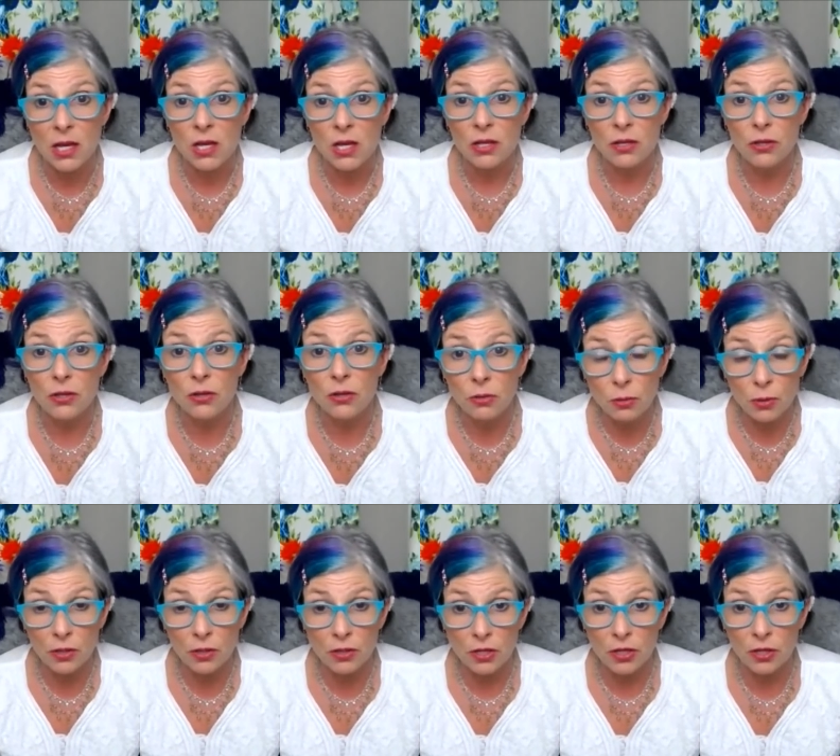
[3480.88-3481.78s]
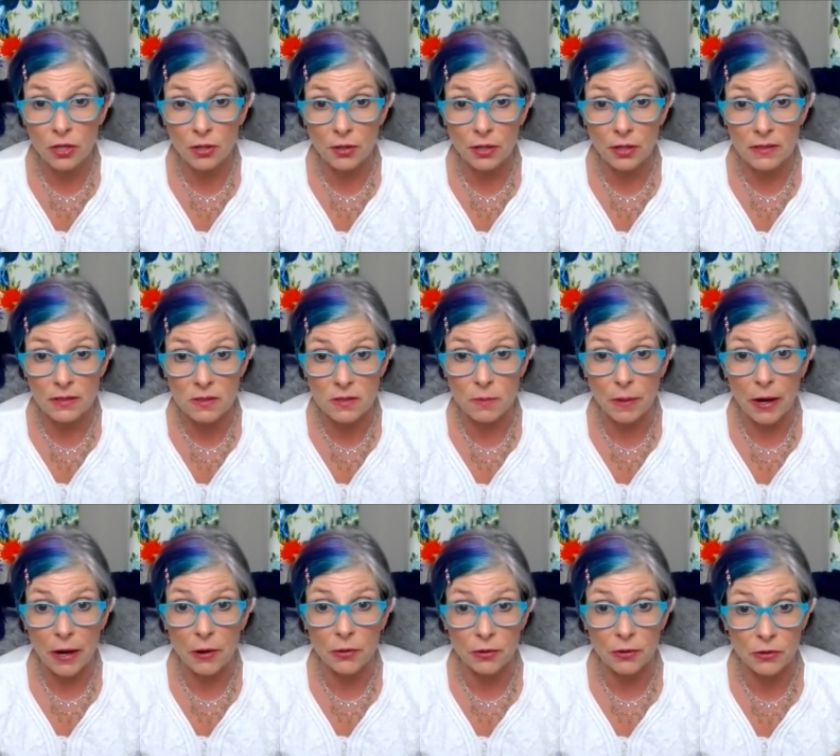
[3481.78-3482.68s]
you are curious
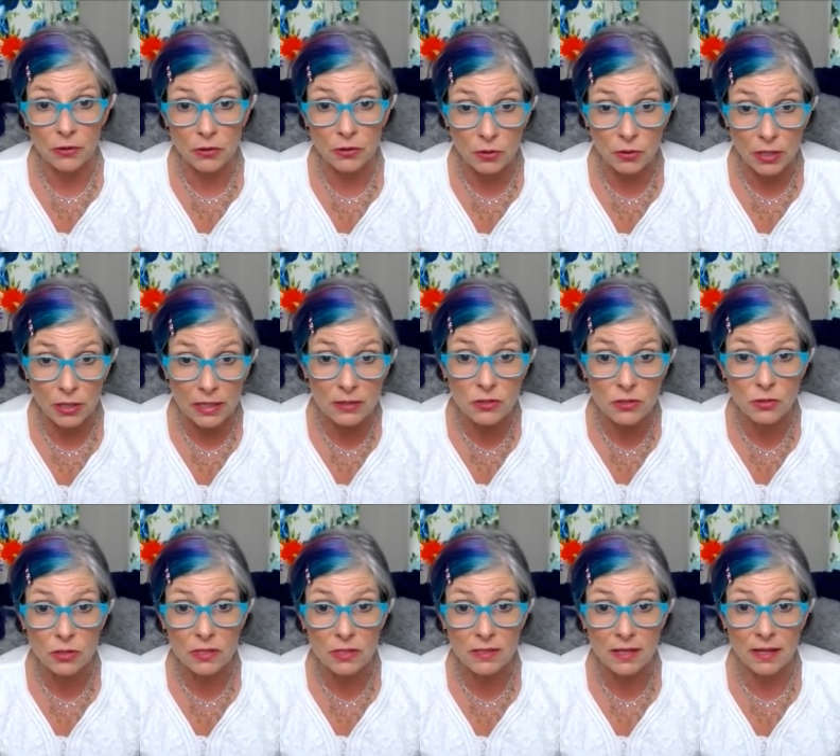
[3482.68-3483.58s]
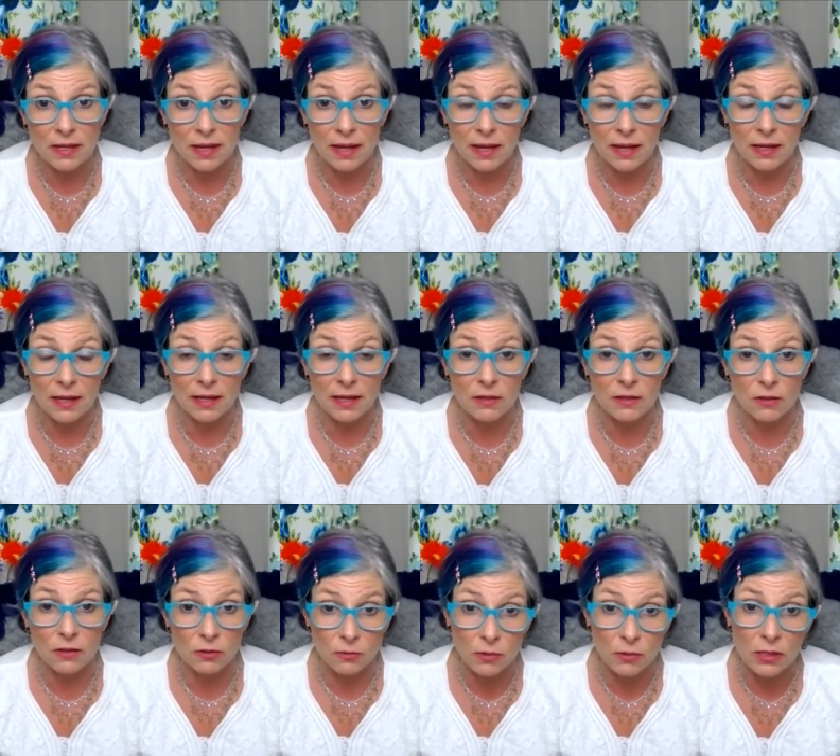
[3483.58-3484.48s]
about or you're interested in and
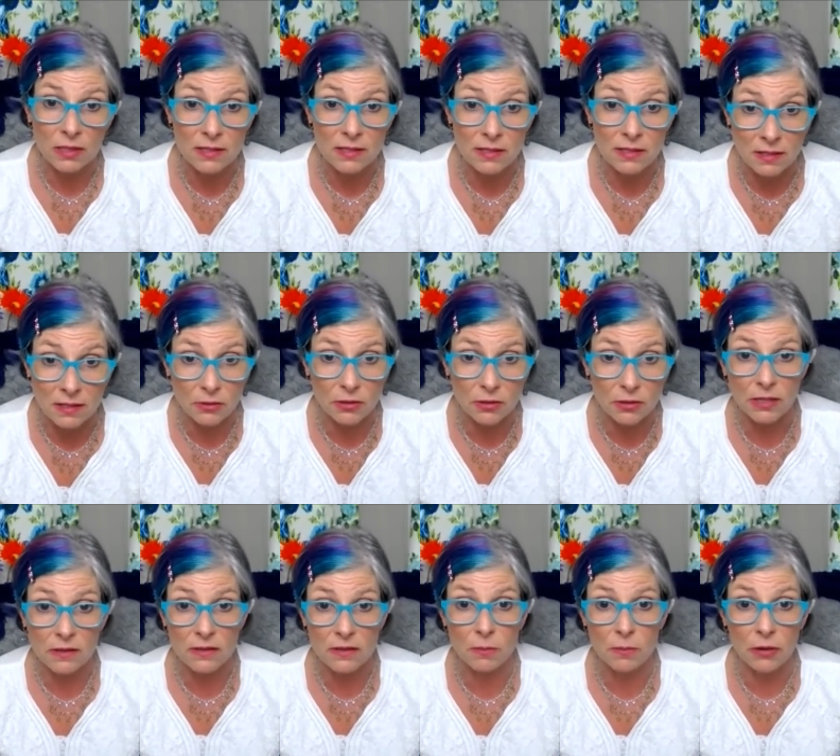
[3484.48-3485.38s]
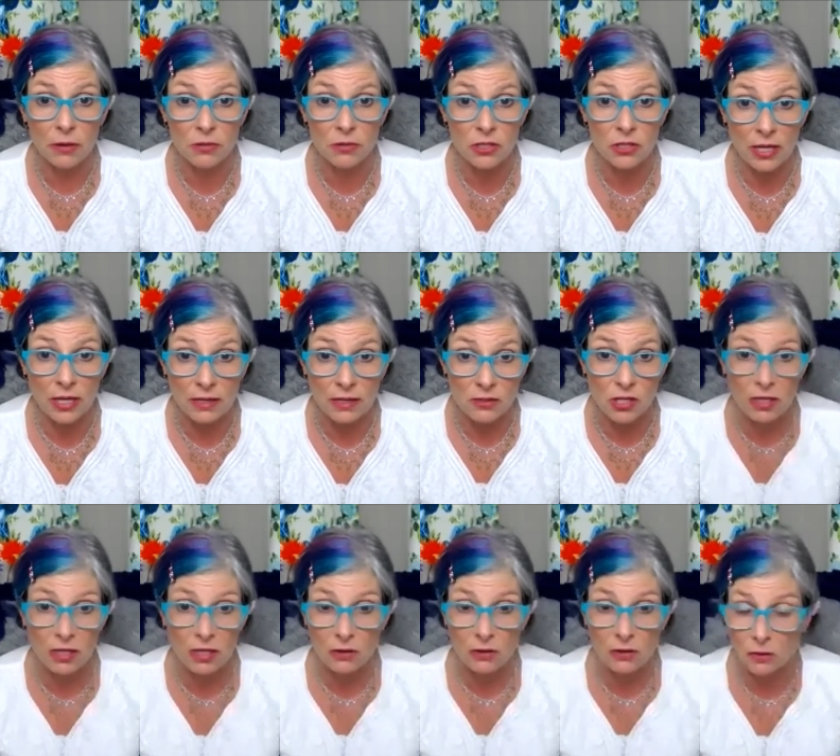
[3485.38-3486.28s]
you're really serious about
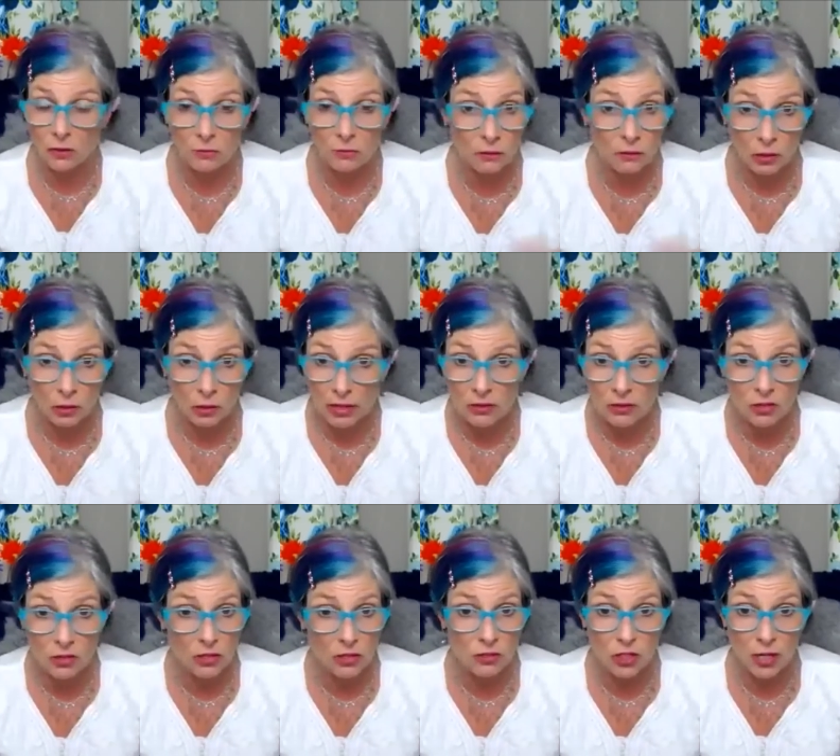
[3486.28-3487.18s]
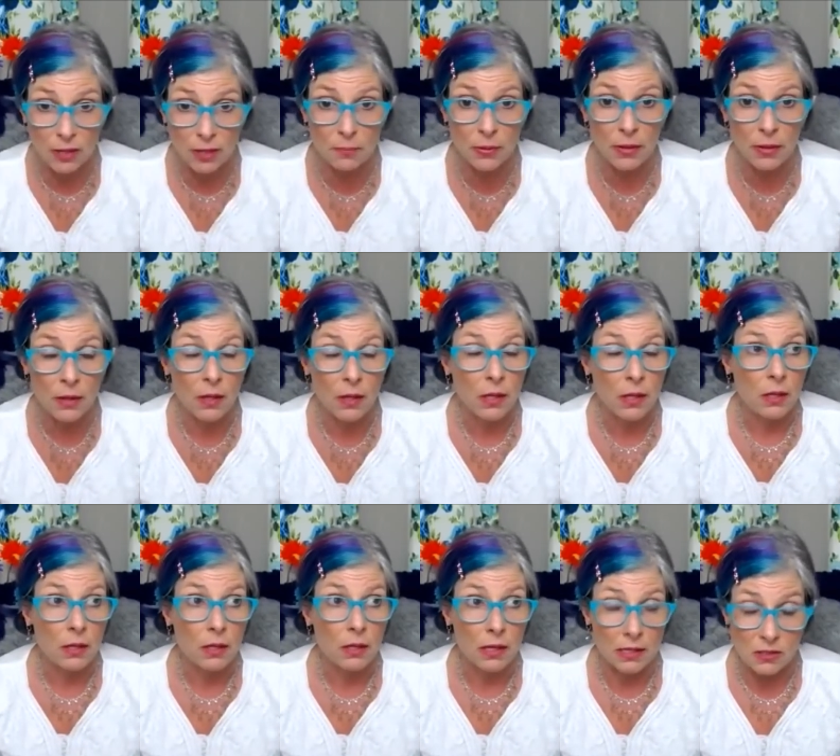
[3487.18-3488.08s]
changing your relationship
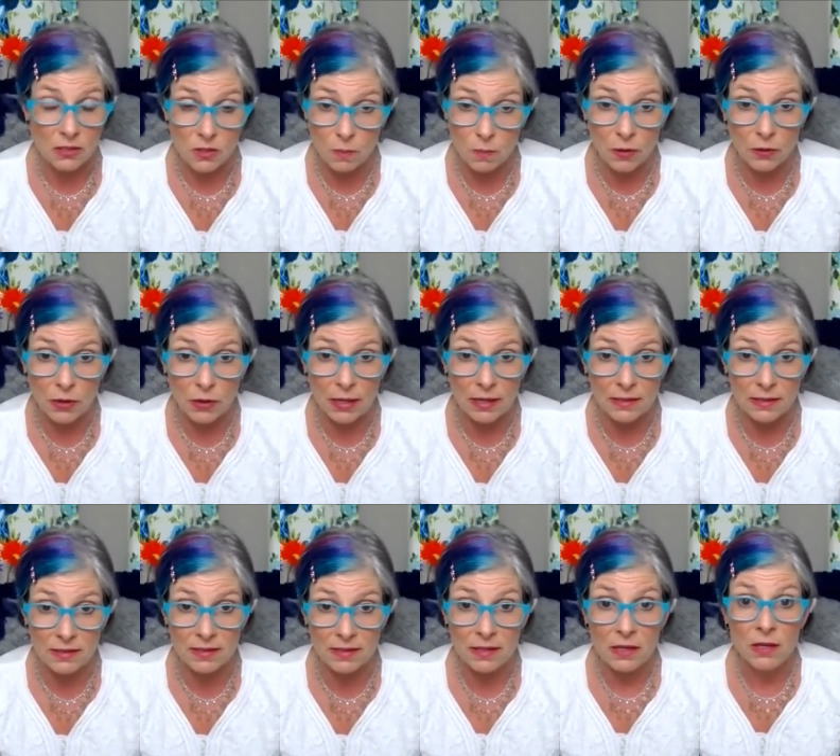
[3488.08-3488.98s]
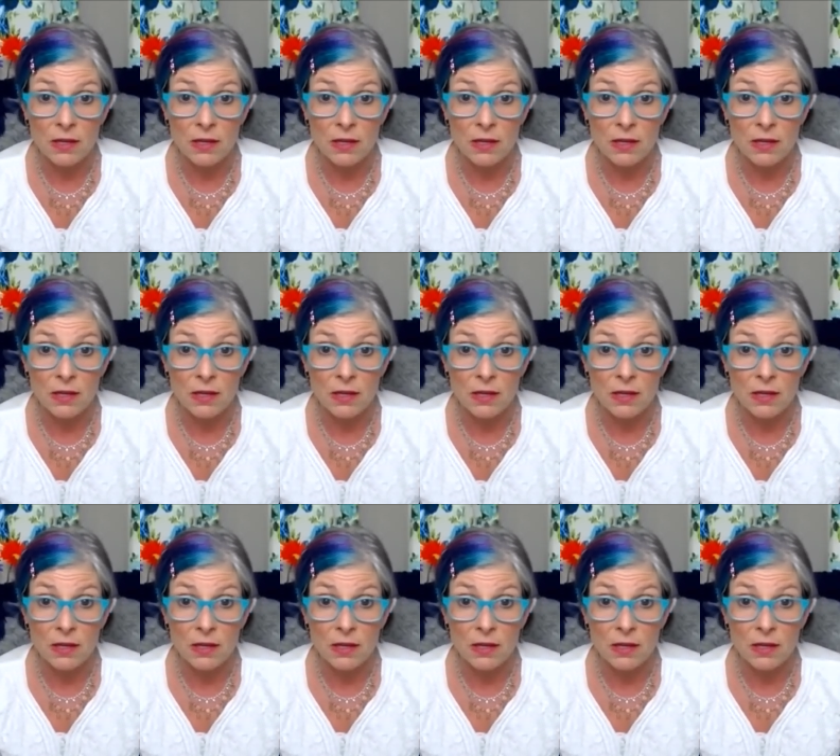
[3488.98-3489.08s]
experience,